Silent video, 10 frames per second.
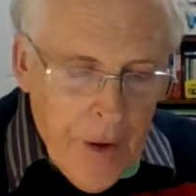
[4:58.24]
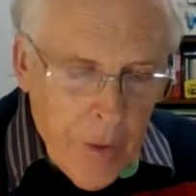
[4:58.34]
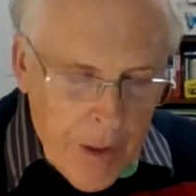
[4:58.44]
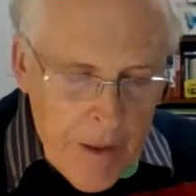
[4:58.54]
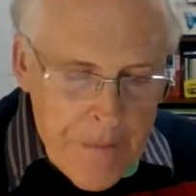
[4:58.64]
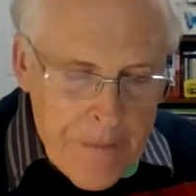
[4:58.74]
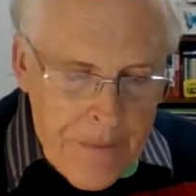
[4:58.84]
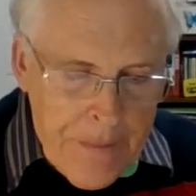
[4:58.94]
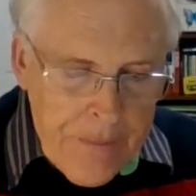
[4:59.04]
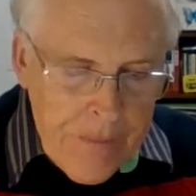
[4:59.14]
Okay,
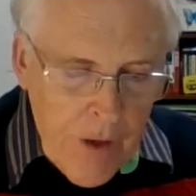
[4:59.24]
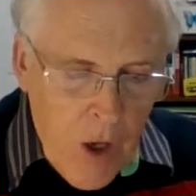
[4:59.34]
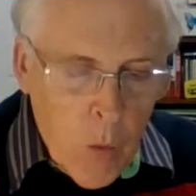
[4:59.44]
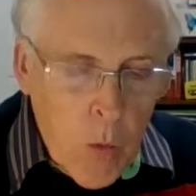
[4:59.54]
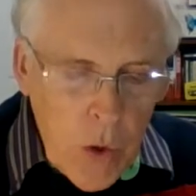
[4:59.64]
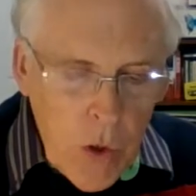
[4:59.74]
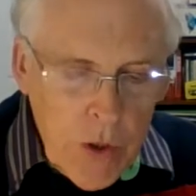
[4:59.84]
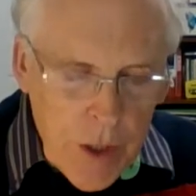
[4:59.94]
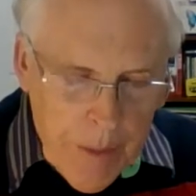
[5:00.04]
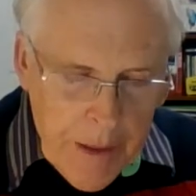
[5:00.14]
a
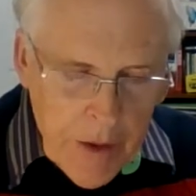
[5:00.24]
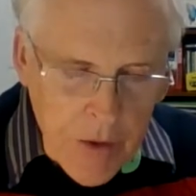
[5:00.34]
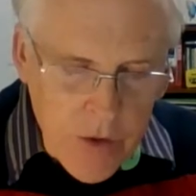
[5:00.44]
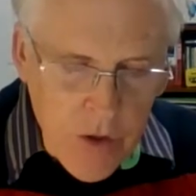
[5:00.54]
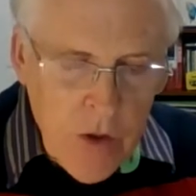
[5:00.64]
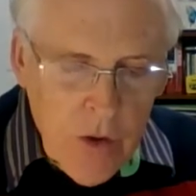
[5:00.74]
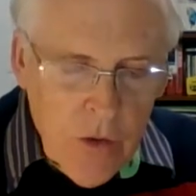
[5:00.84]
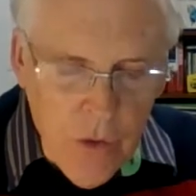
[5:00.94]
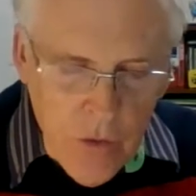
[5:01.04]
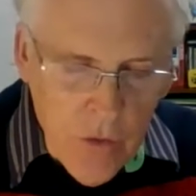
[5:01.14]
word about
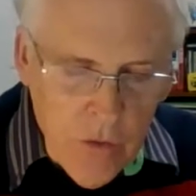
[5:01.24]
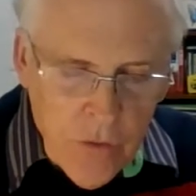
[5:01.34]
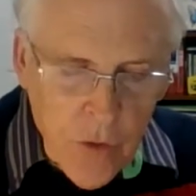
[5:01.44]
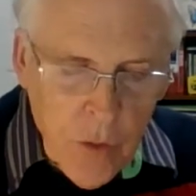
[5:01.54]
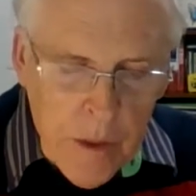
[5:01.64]
for